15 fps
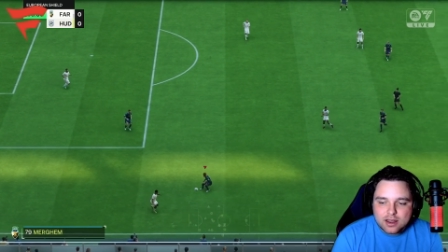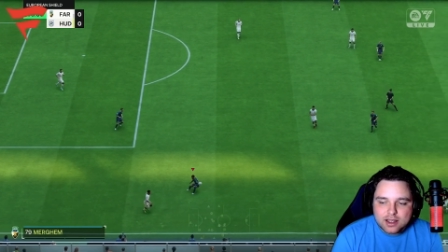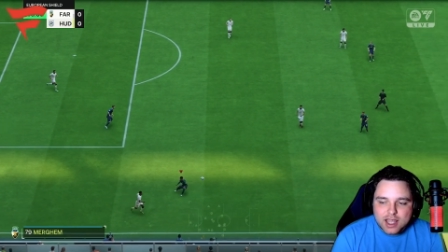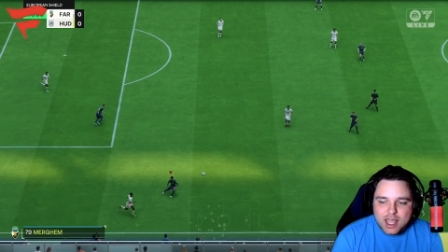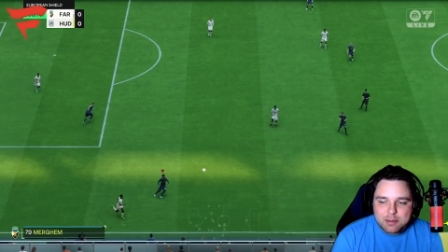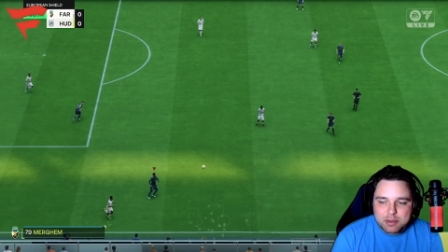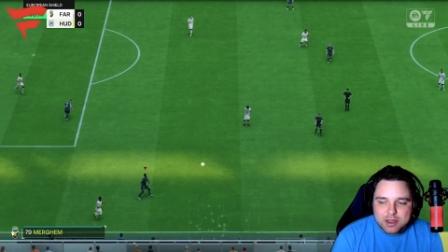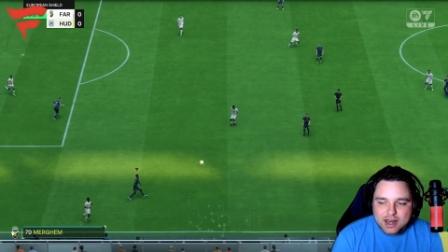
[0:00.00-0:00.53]

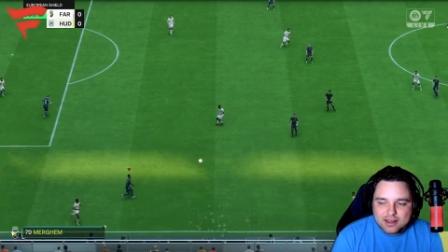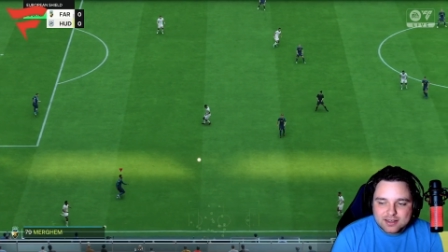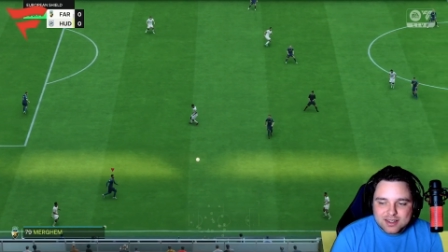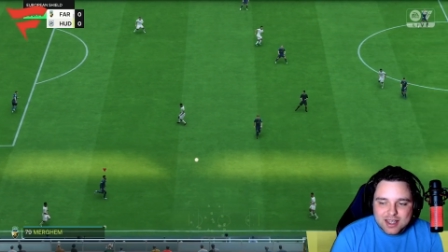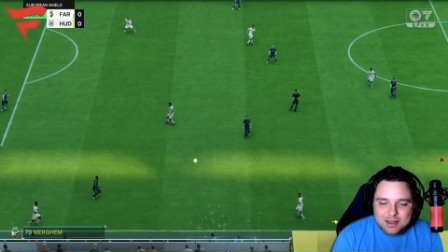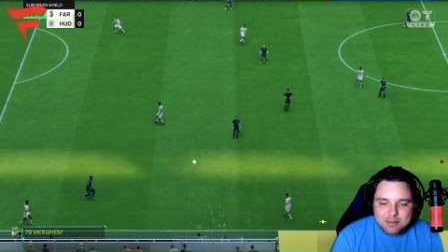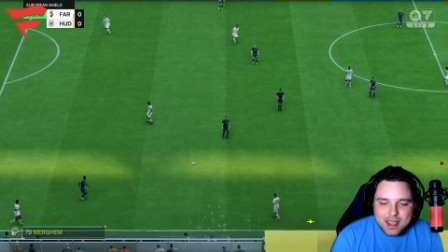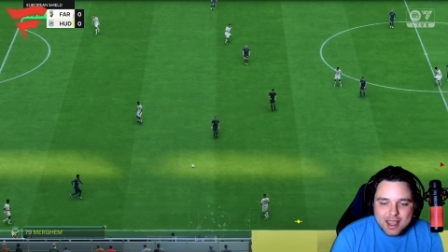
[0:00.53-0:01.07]
keeping his
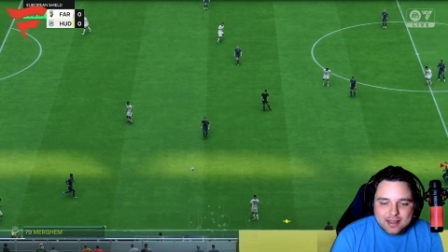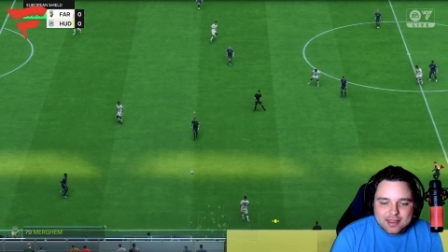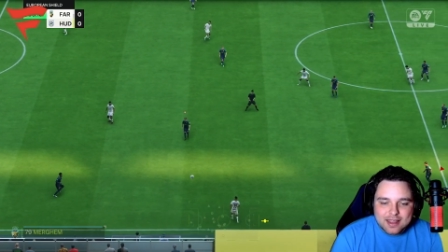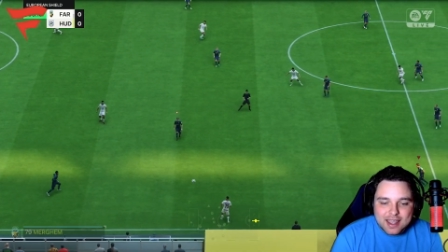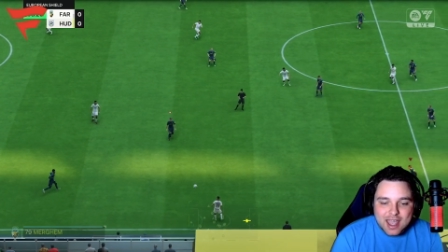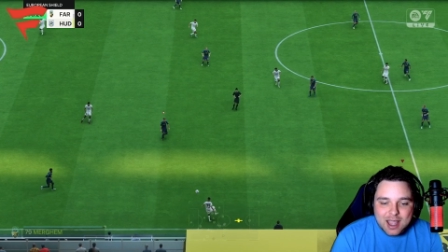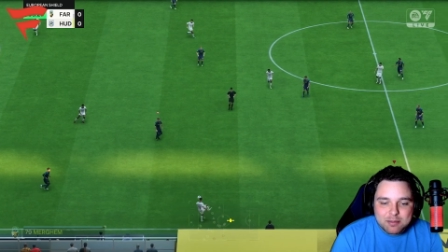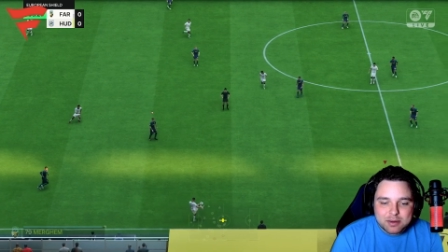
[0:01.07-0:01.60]
team in the
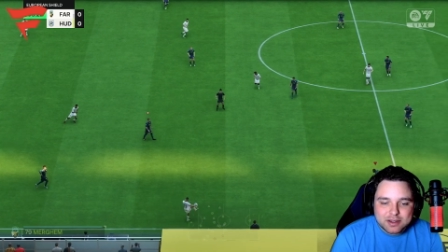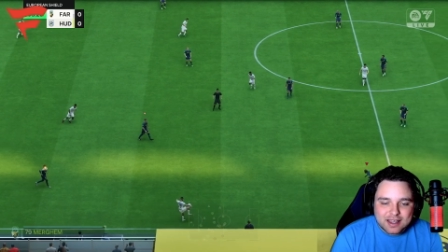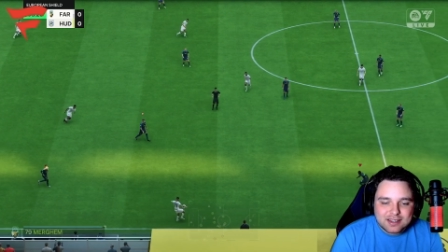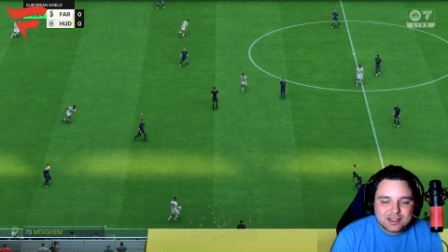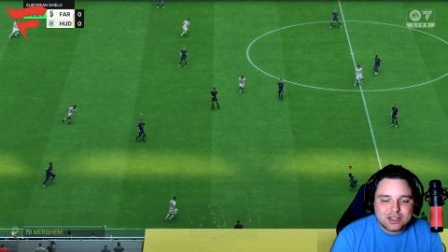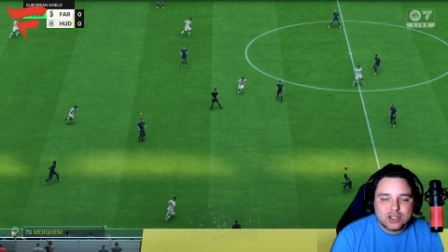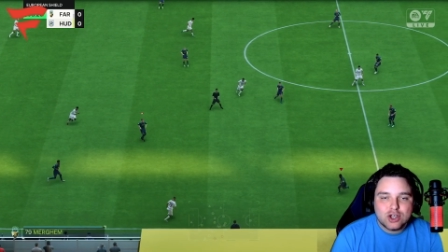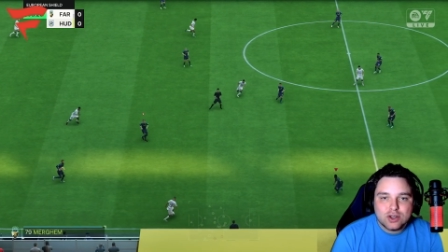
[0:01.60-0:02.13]
game, but that's
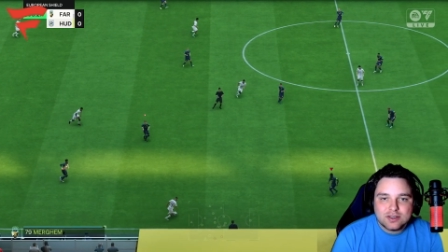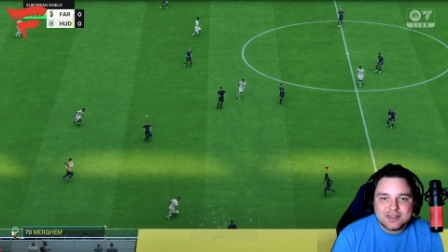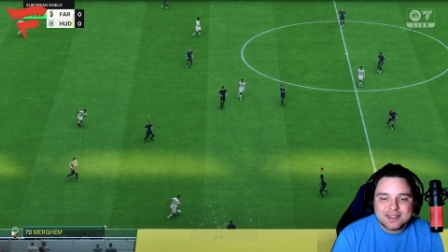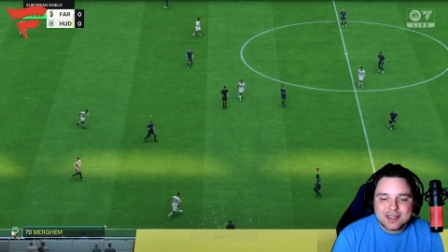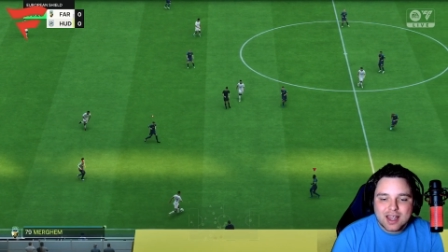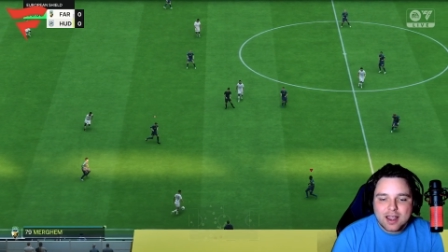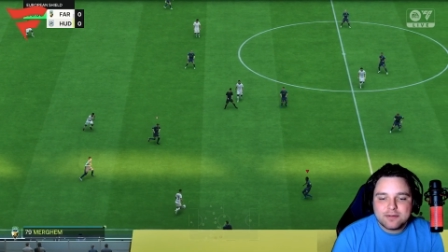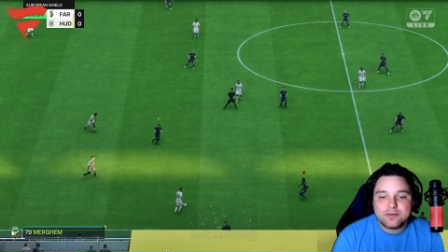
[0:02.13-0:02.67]
a good
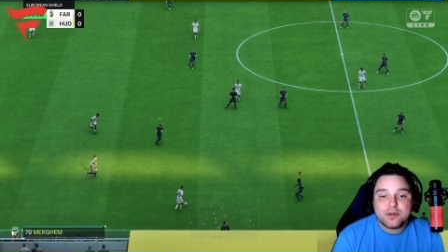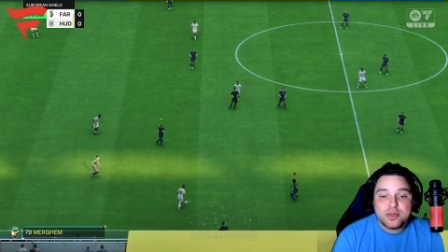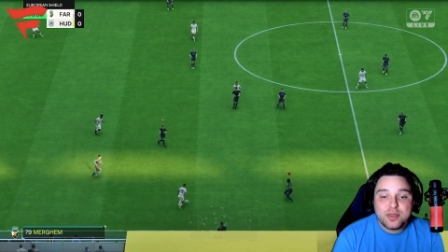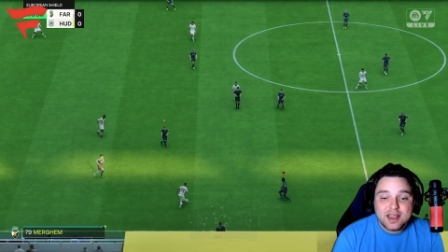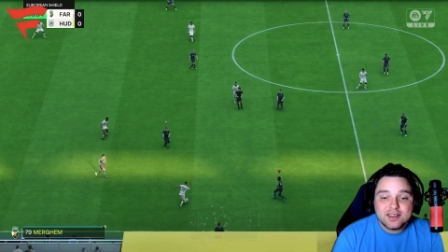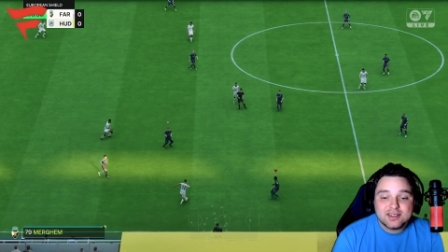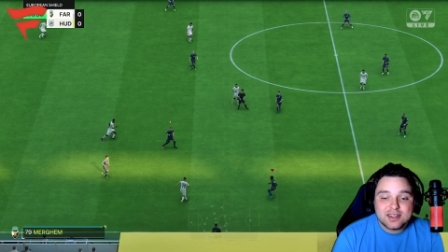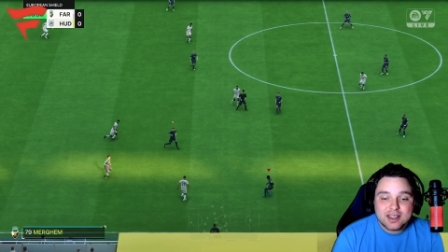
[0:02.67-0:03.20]
sign for
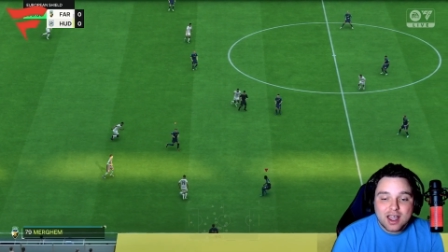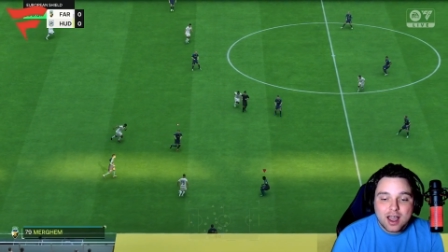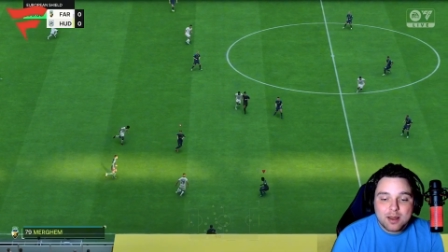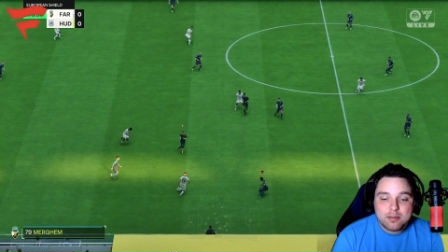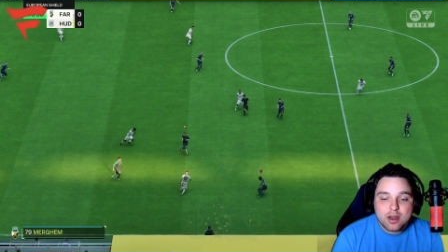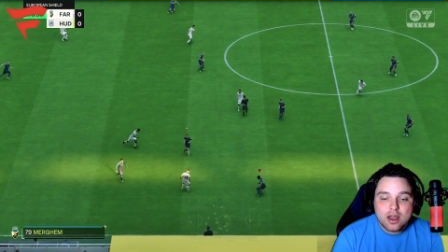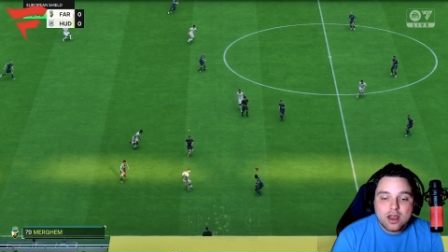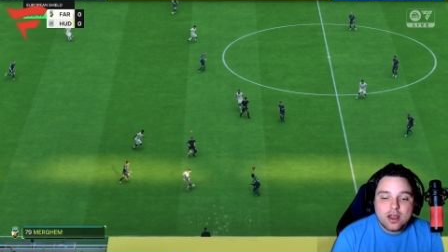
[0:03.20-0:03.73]
things to
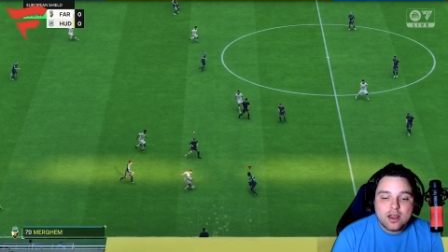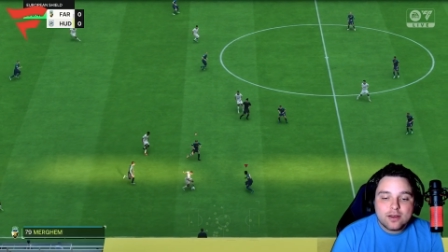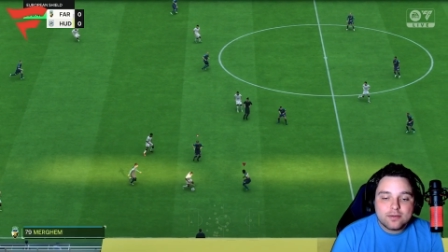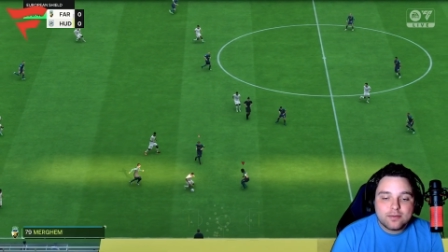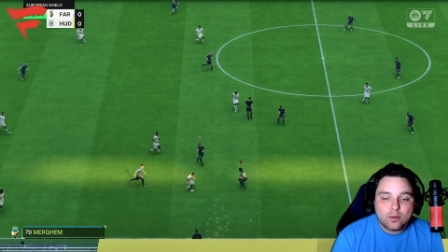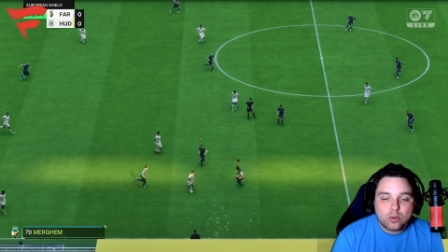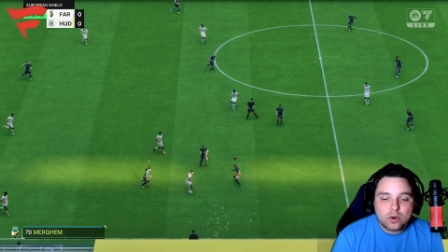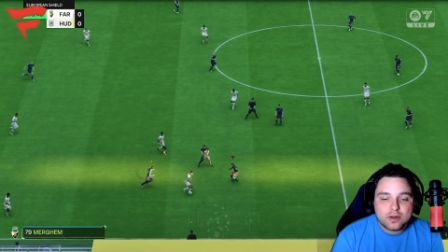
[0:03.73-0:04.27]
come
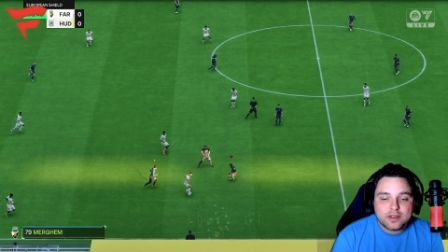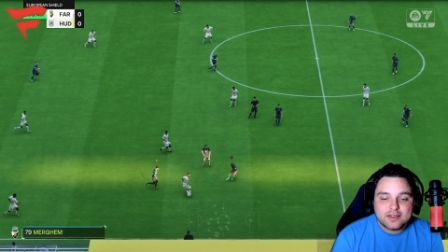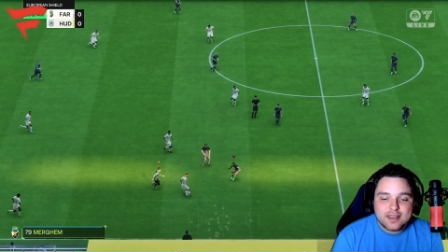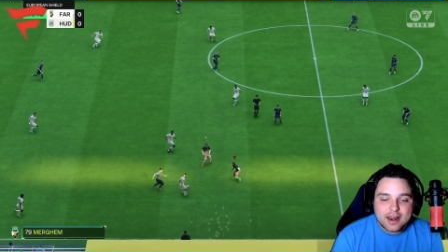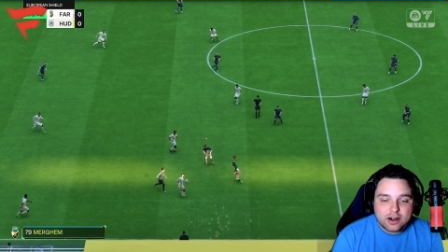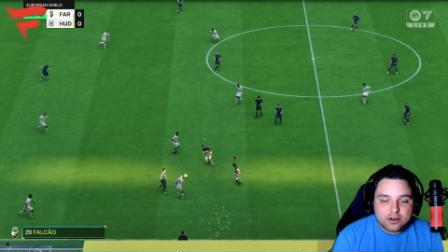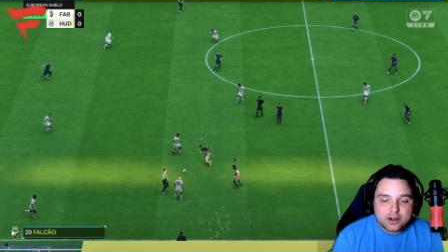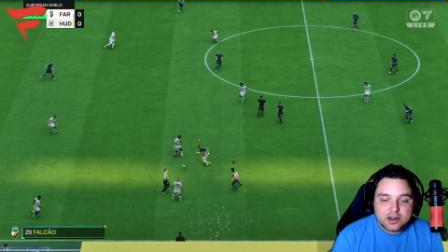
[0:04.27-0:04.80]
for the
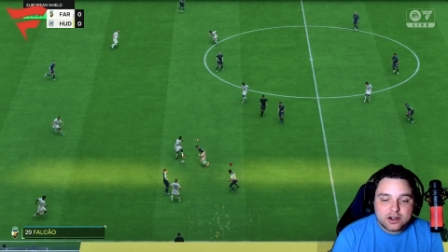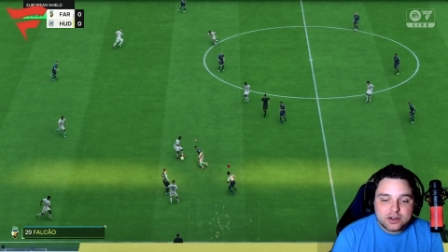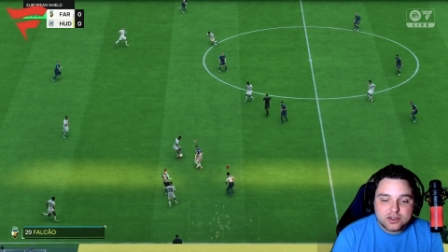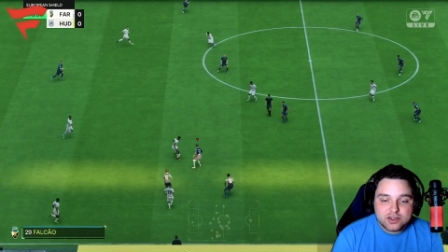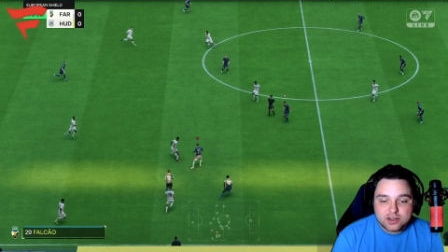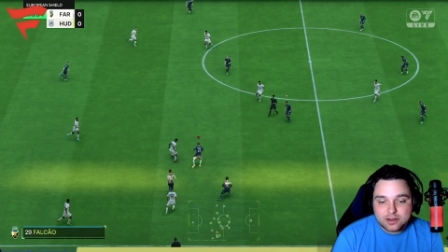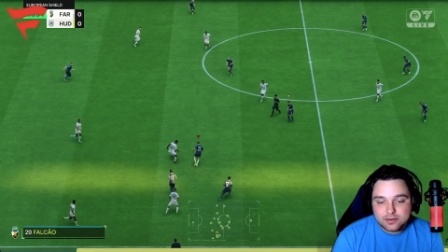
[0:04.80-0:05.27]
Terriers.